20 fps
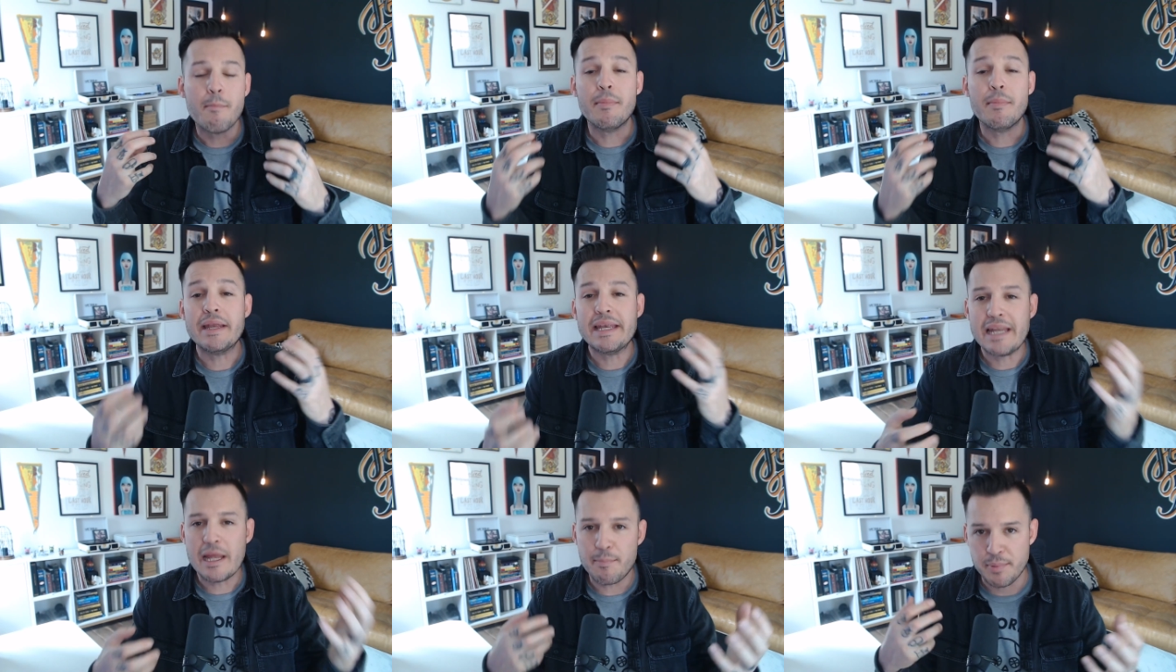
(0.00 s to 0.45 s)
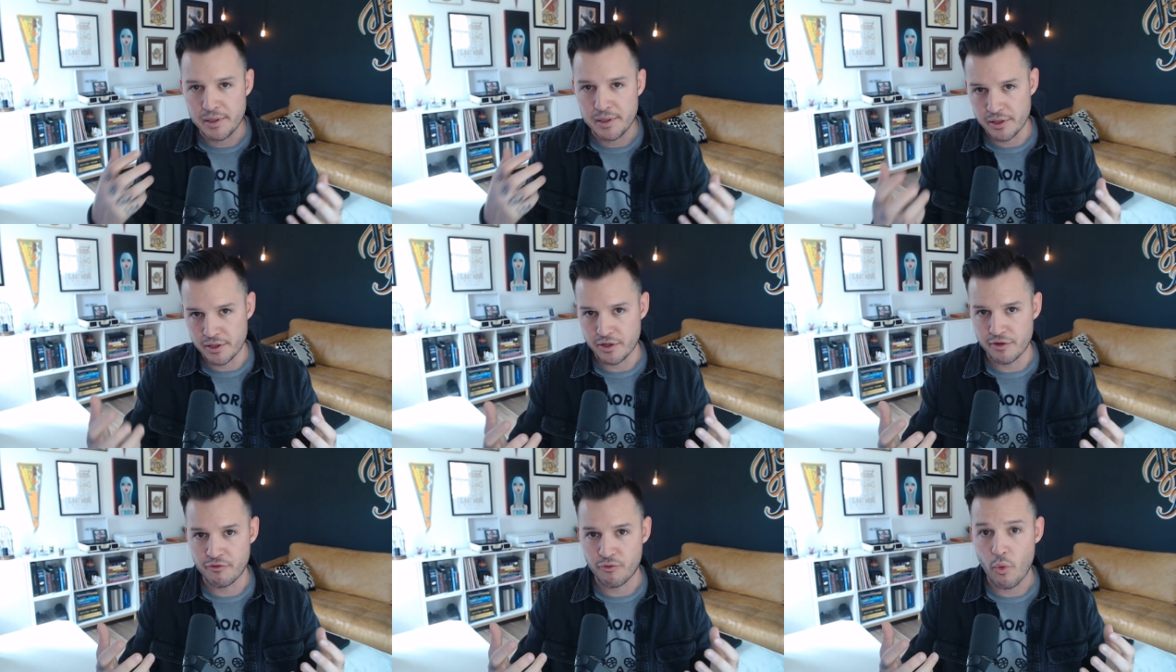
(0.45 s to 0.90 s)

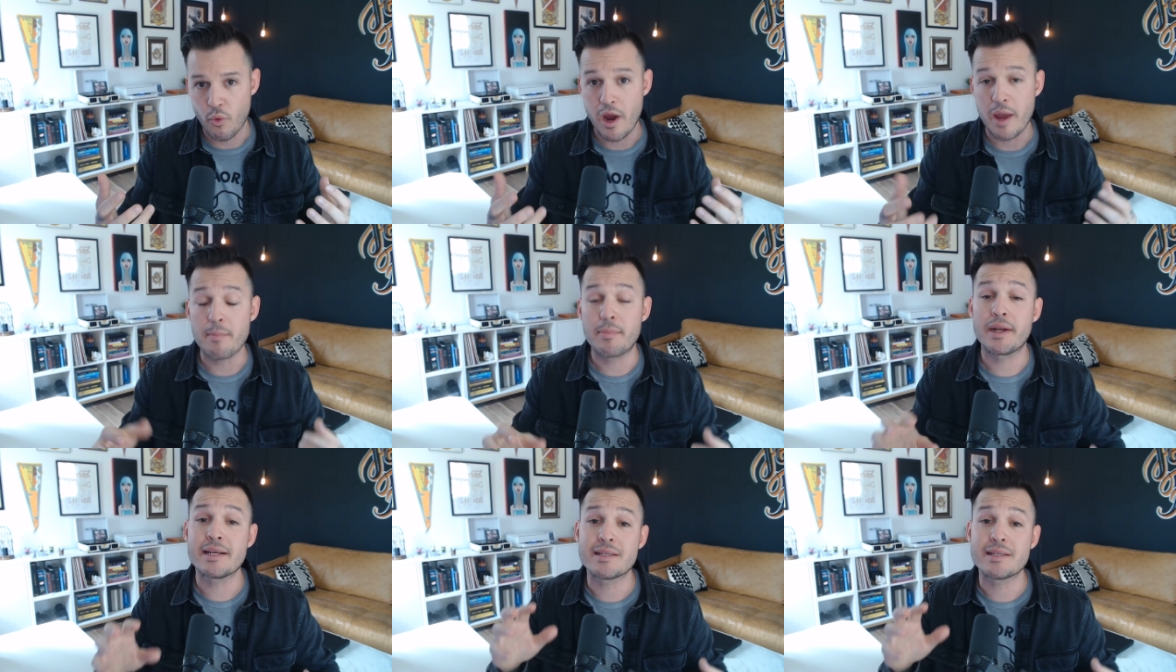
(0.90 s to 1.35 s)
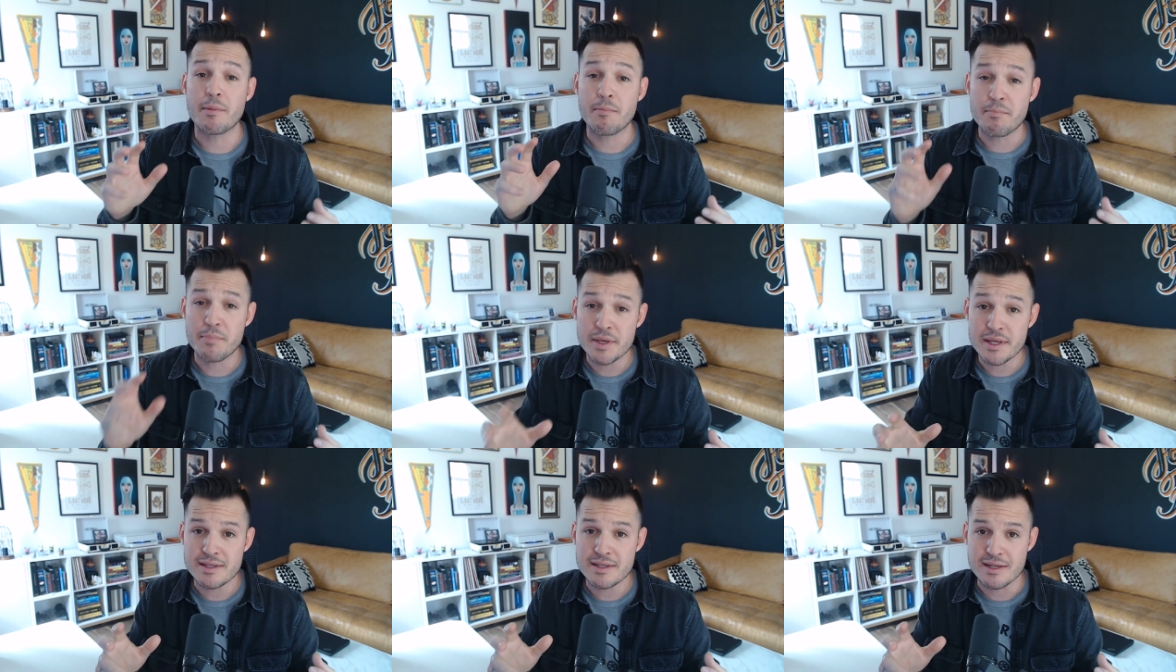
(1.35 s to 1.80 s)
manipulative way but as a
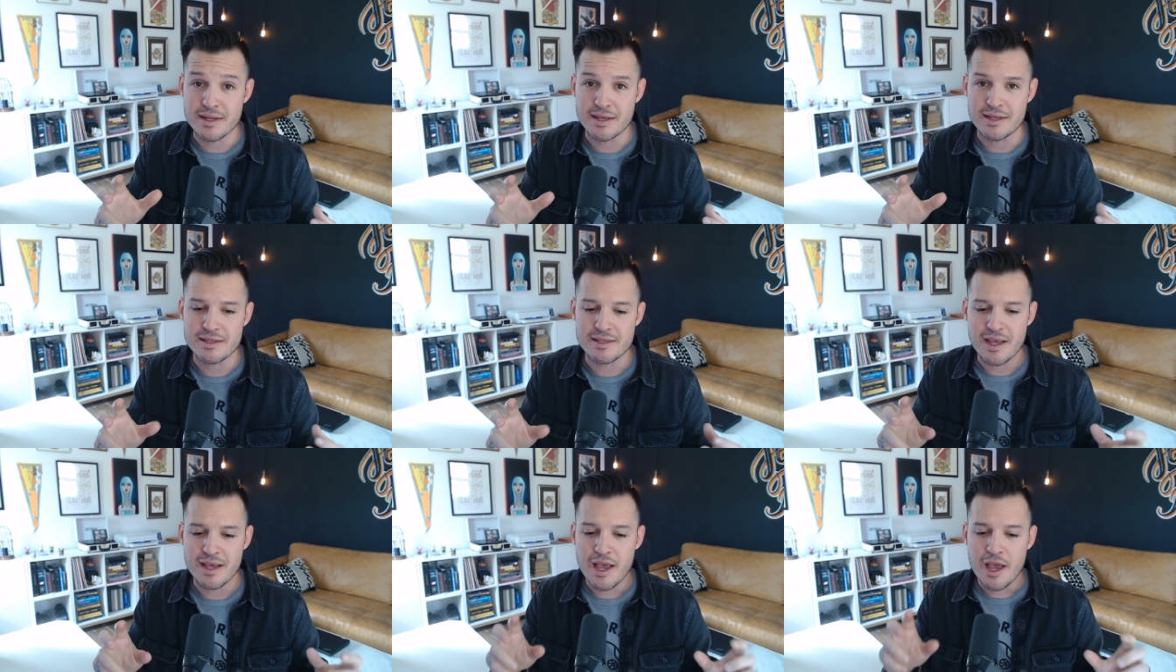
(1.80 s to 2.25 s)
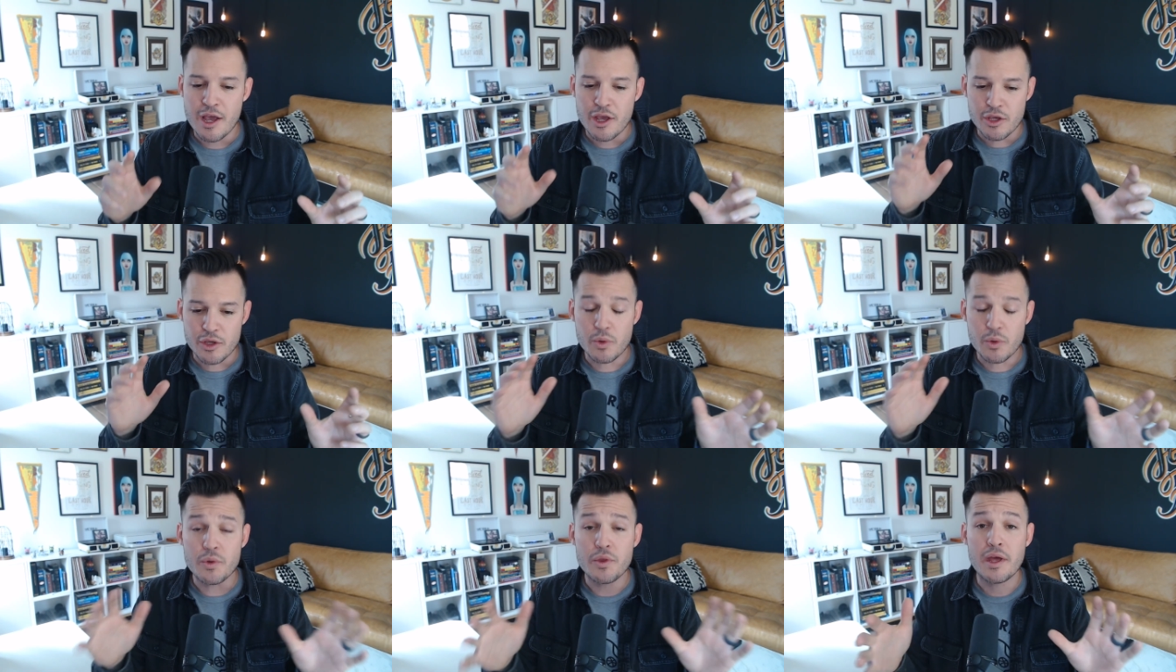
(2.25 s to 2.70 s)
business
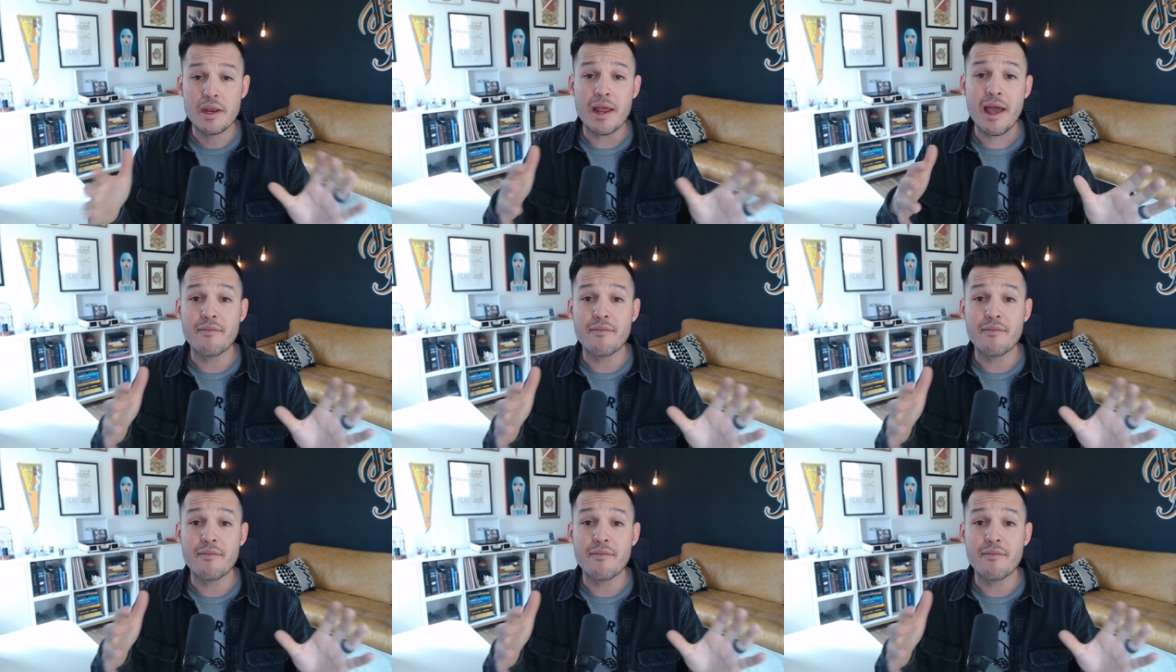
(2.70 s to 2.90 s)
you then